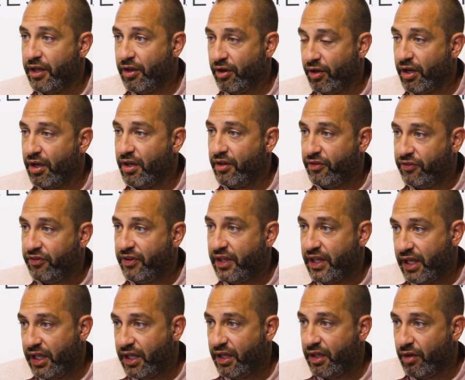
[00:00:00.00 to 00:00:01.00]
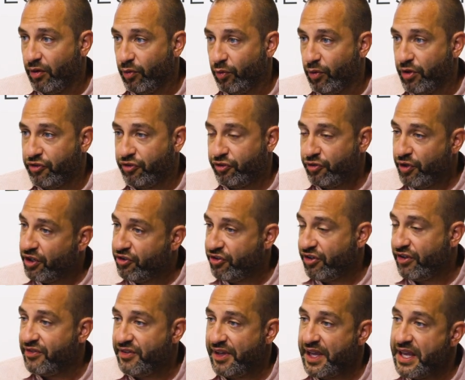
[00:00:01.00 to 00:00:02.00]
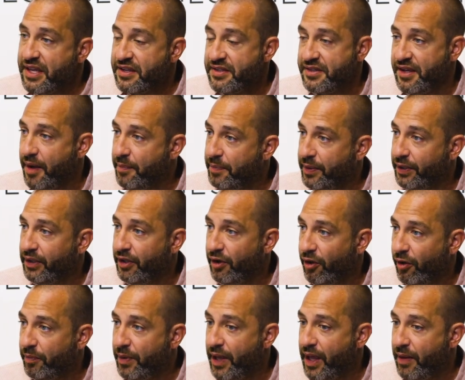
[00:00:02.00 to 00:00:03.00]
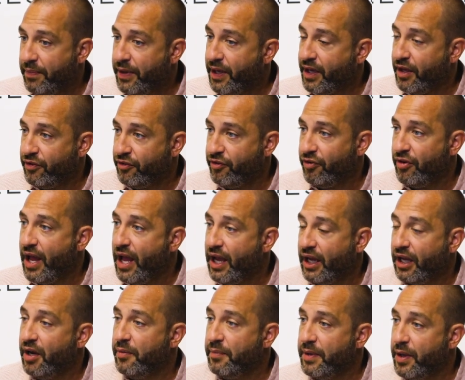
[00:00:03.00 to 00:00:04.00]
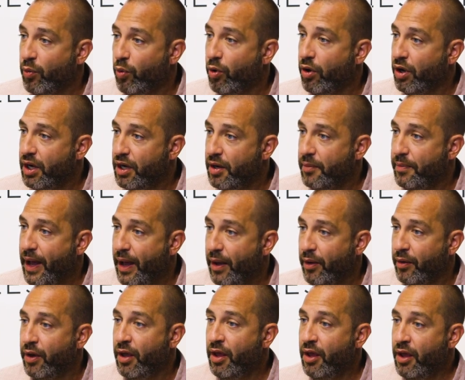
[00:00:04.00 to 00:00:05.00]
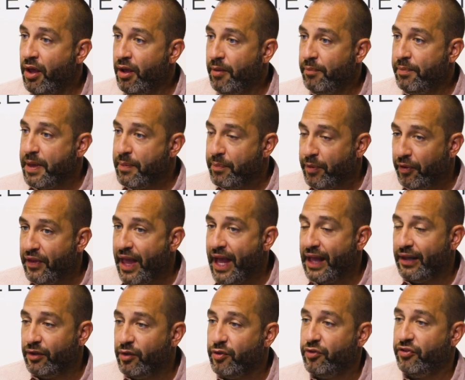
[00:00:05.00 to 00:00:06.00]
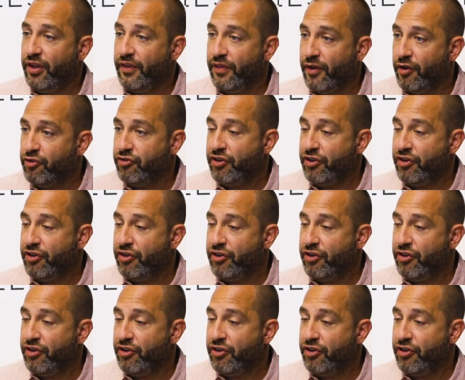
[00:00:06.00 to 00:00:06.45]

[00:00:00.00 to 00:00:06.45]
You're going to see restrictions ease up a little bit because they're not going to be worried about people not losing their